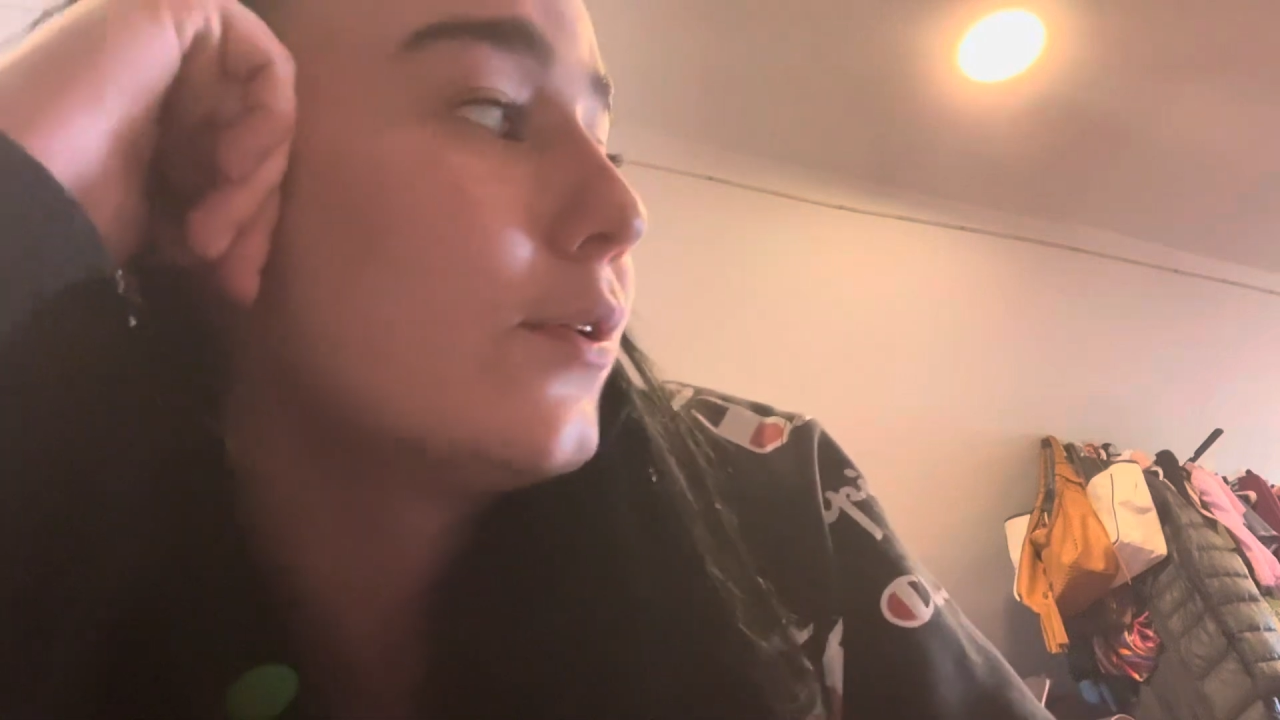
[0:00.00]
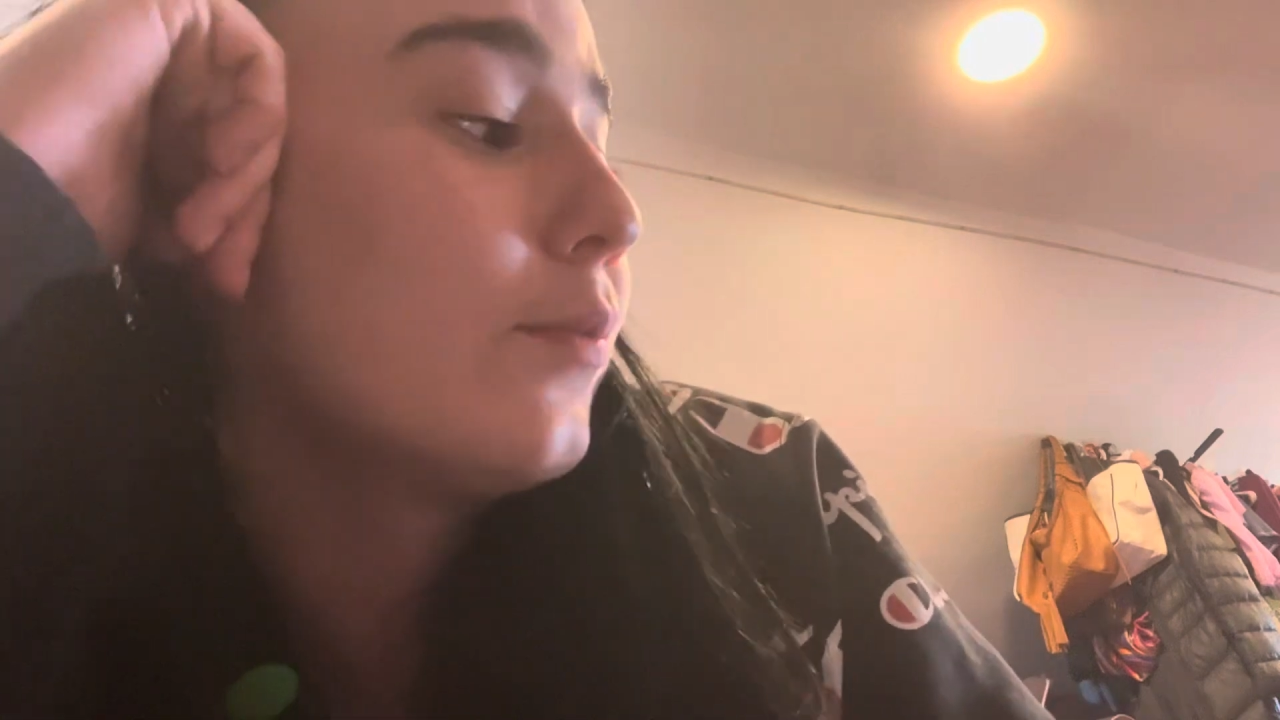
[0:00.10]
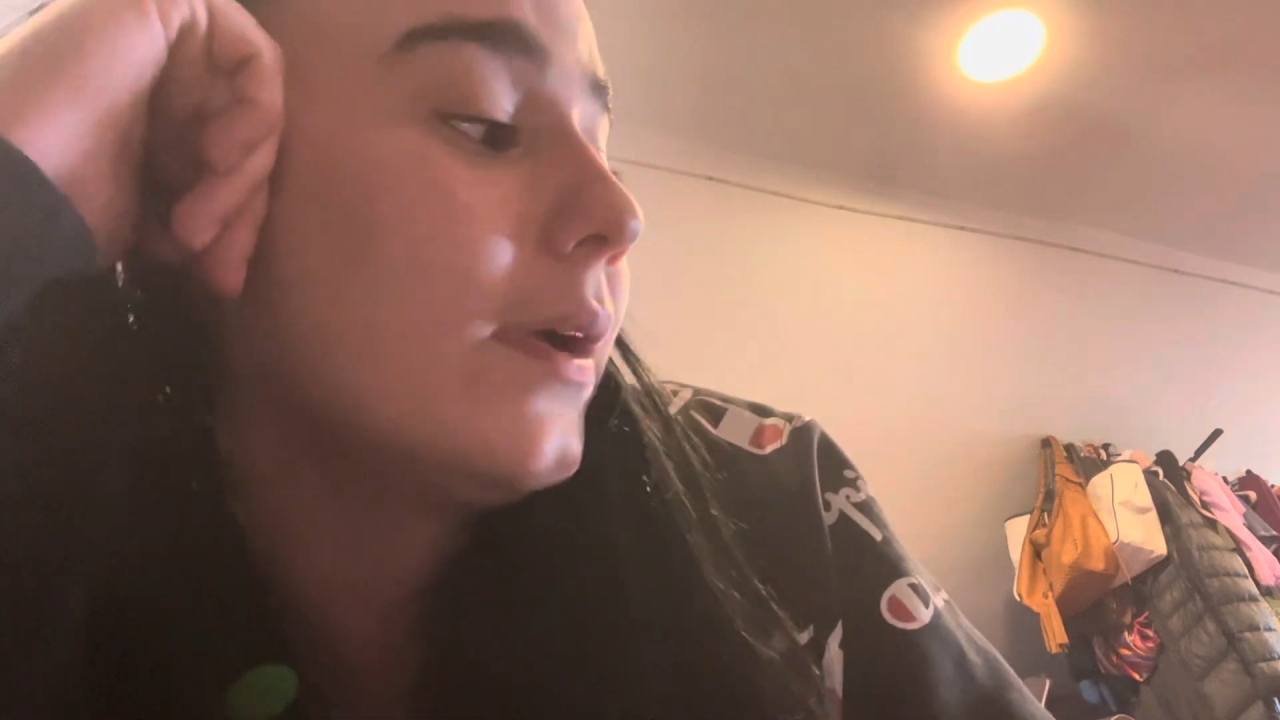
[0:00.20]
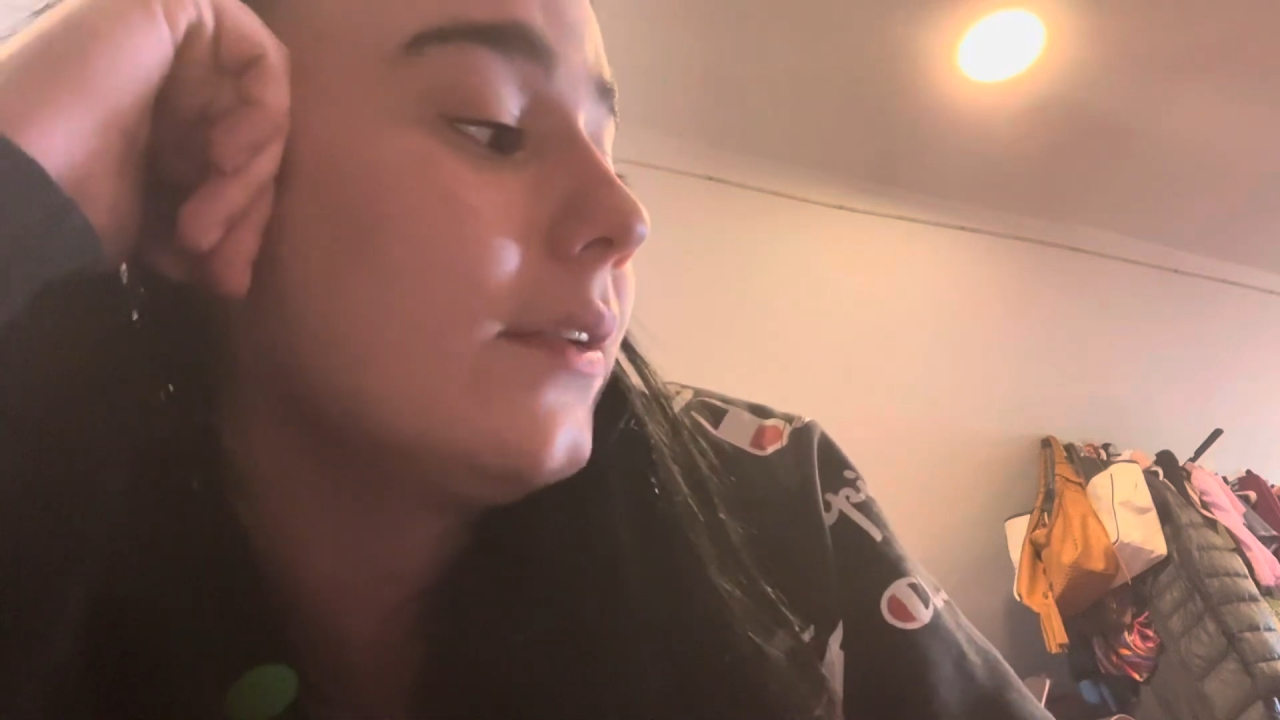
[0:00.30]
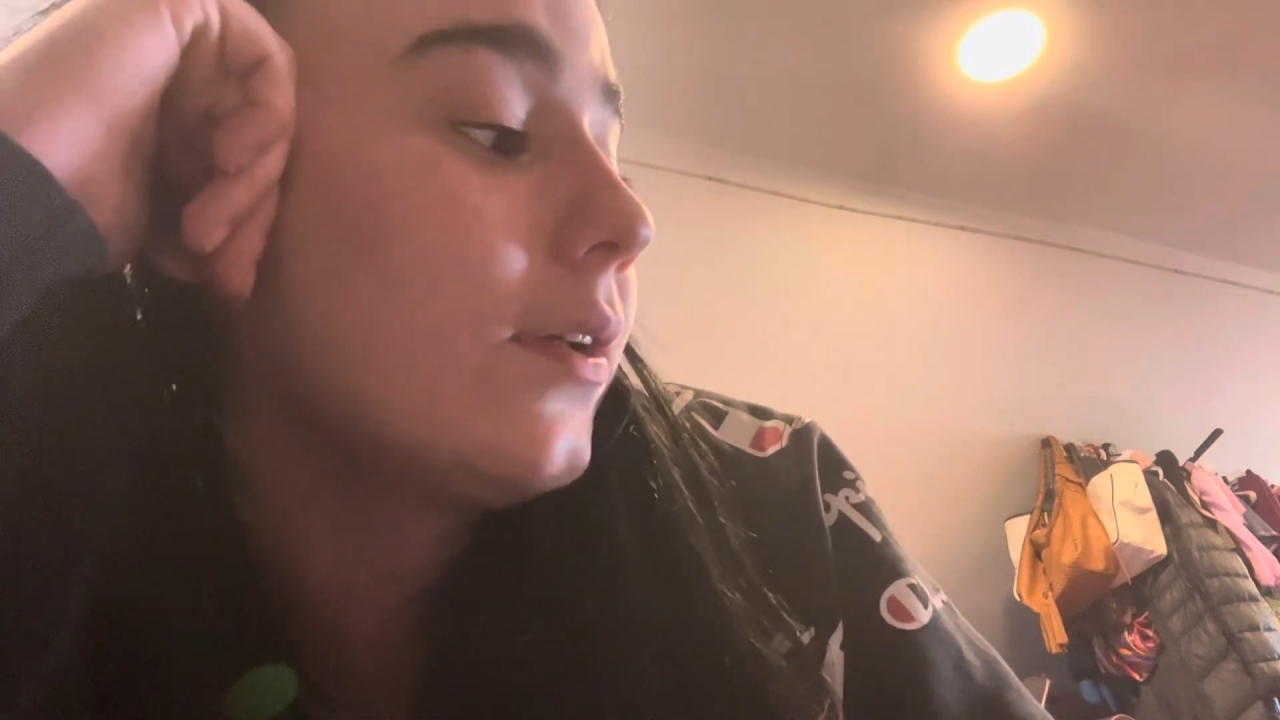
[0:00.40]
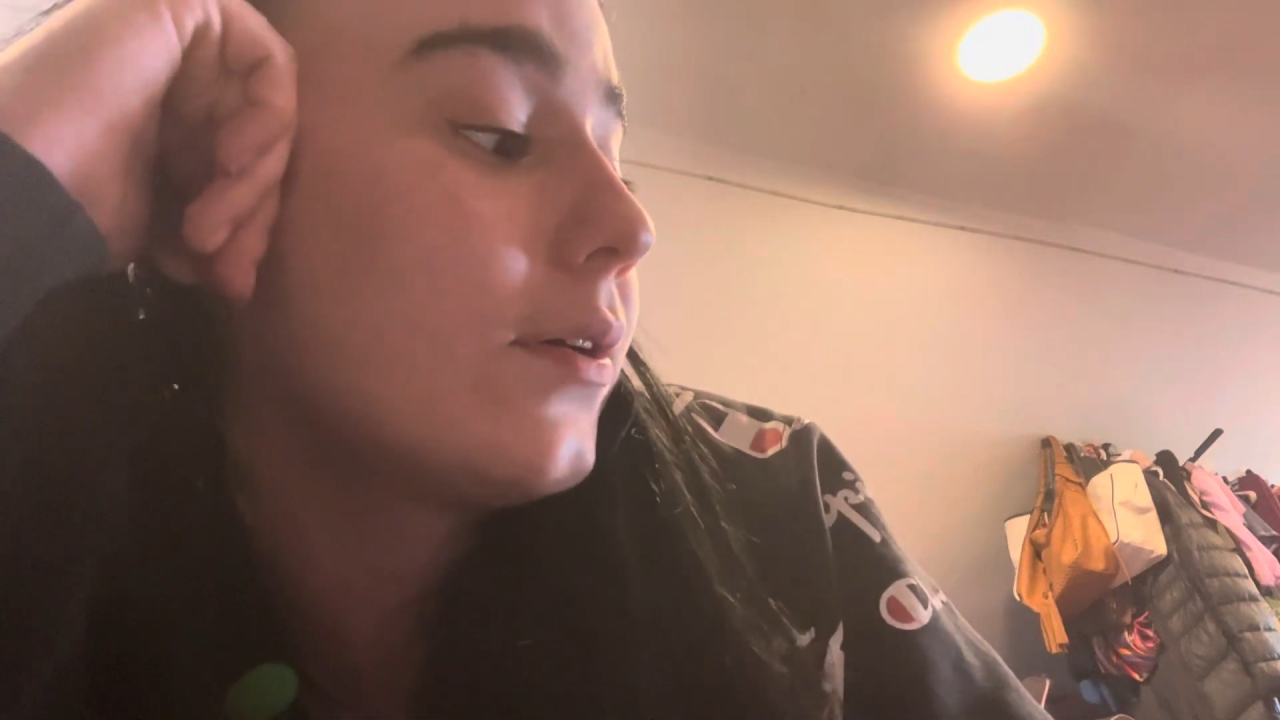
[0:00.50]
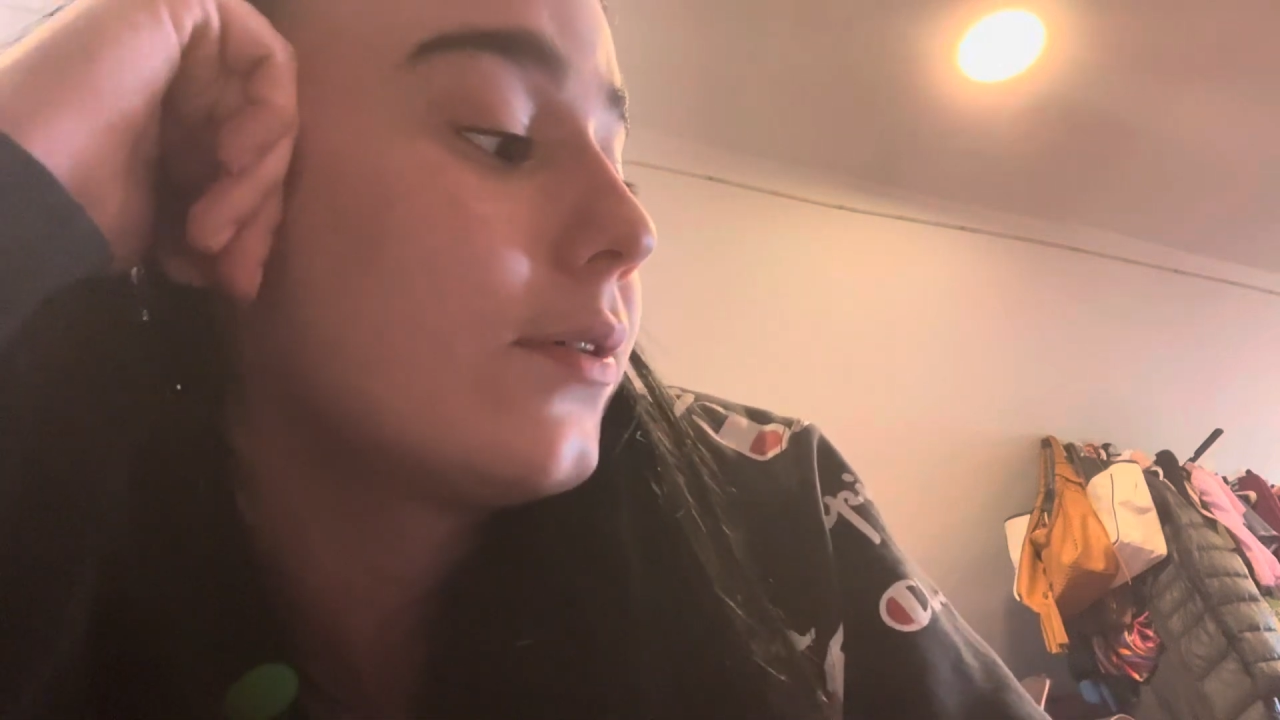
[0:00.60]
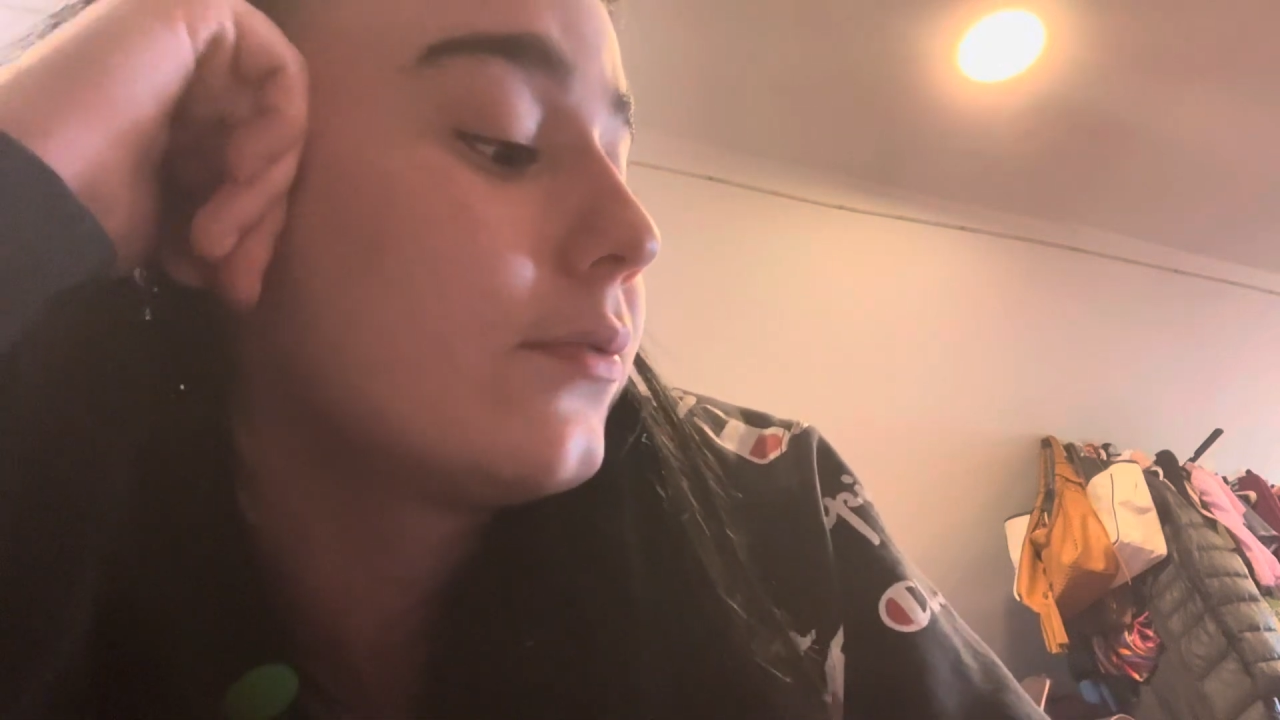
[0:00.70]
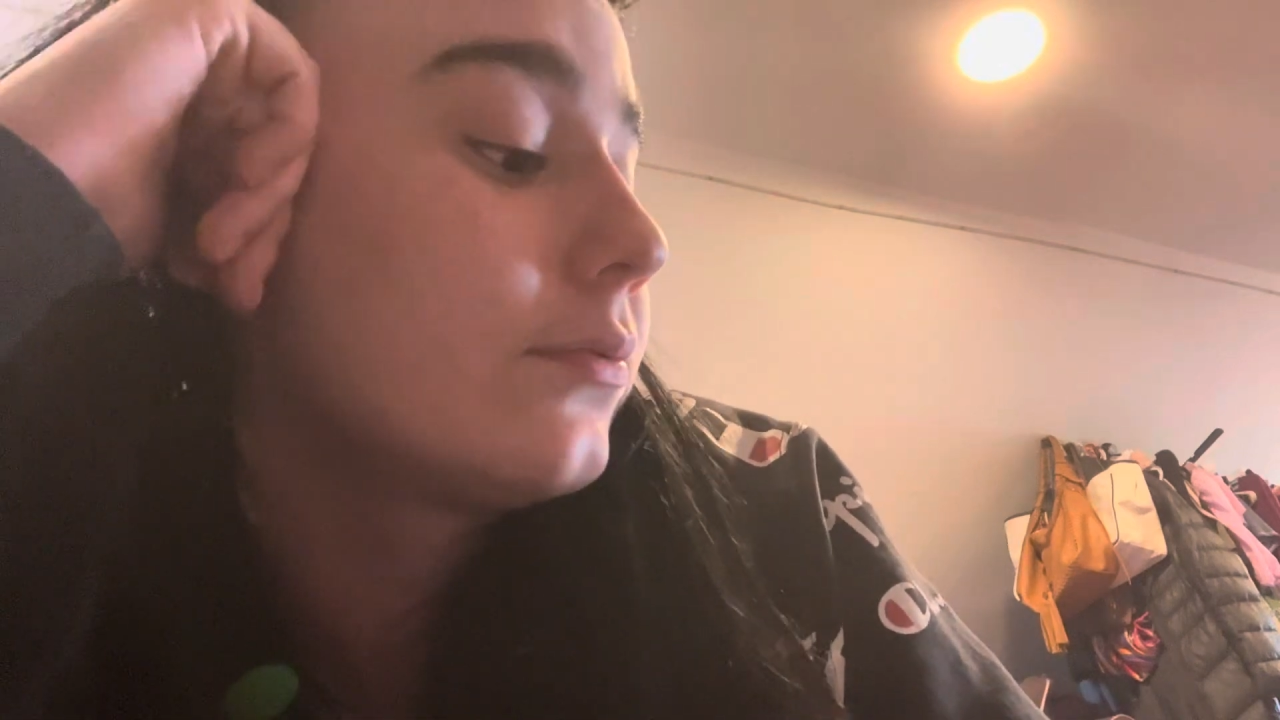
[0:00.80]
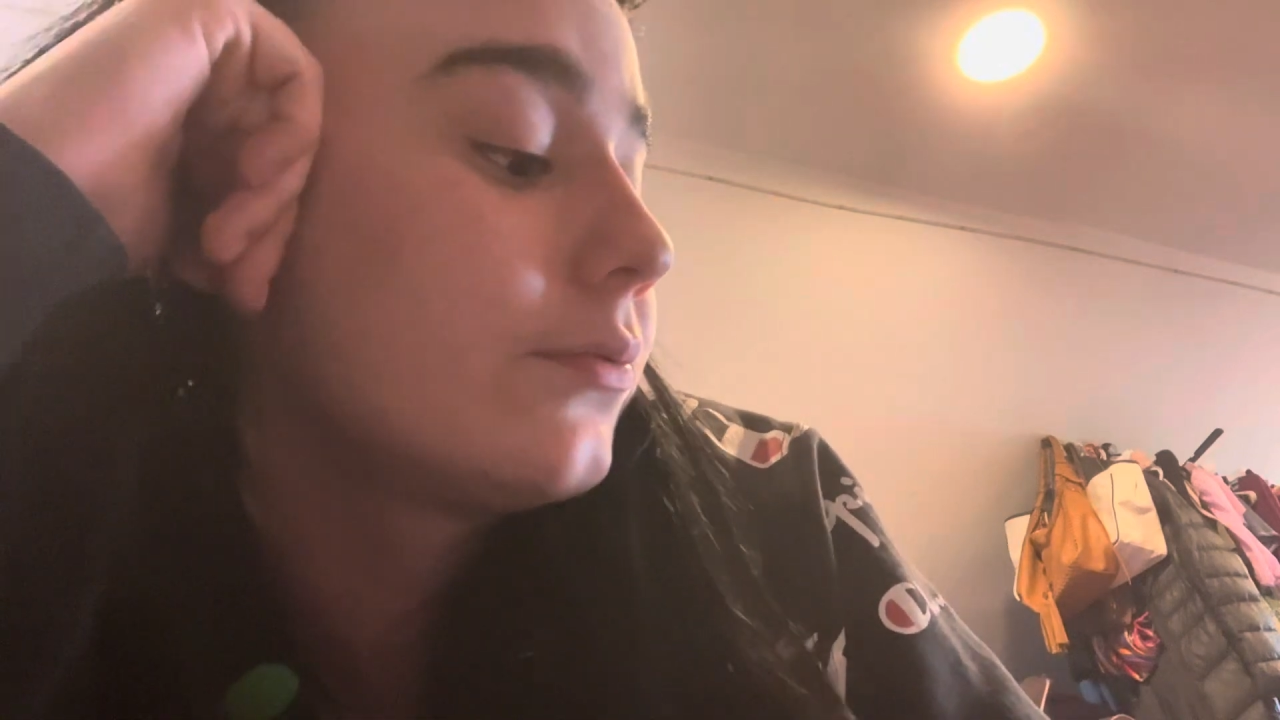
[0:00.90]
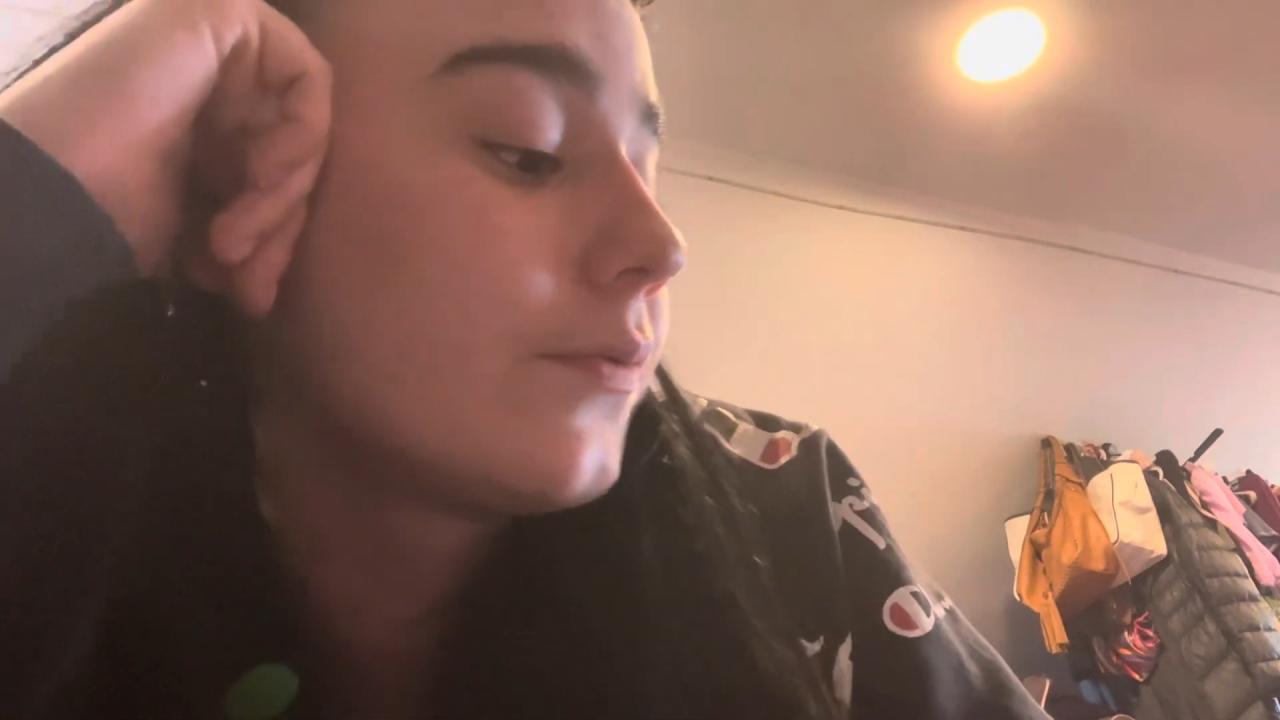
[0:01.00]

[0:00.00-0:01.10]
bueno.